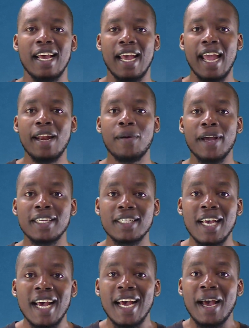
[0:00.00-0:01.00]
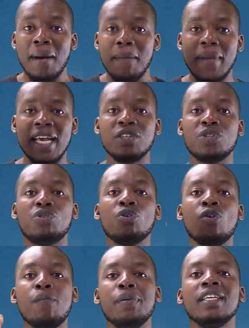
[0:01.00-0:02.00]
Anyways, my
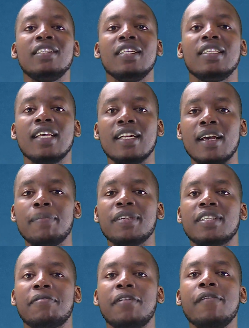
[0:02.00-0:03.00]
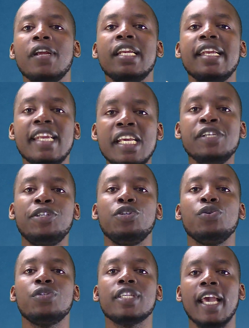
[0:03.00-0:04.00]
2 PC setup is a very niche
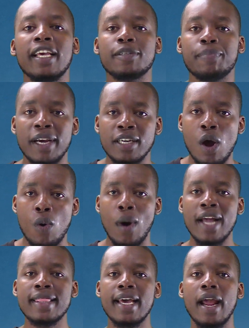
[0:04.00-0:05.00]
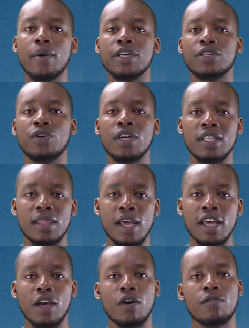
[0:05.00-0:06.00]
use case, but one that I was not
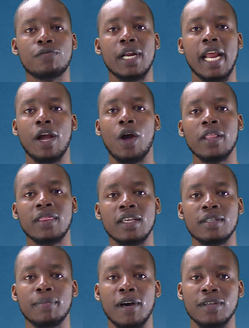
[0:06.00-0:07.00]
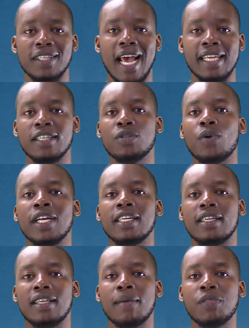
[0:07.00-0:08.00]
thinking of when I got this mouse. I just
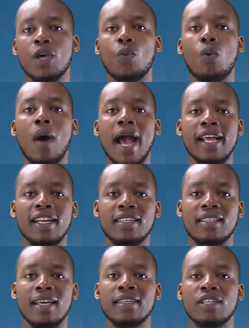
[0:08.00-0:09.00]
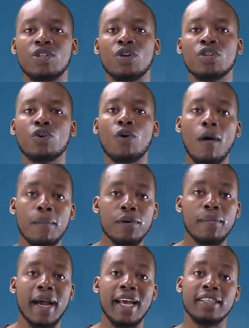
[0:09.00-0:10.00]
wanted something wireless that did not
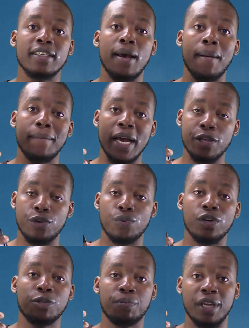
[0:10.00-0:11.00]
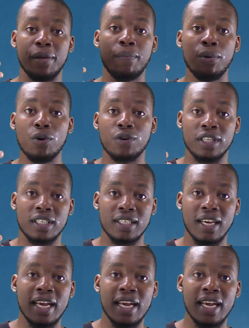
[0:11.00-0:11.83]
compromise my USB ports.